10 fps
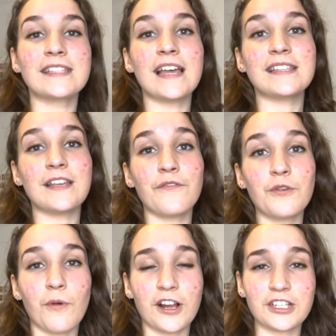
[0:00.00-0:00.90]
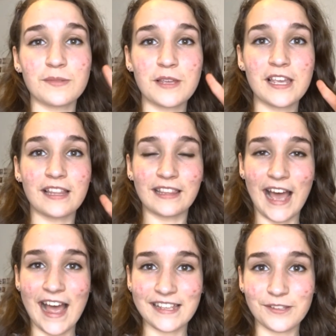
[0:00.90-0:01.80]
since if you watched me
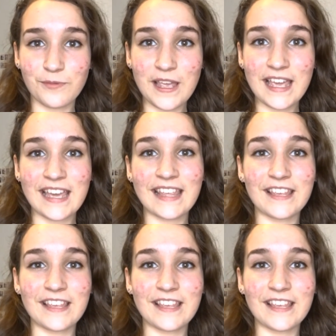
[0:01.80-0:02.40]
last week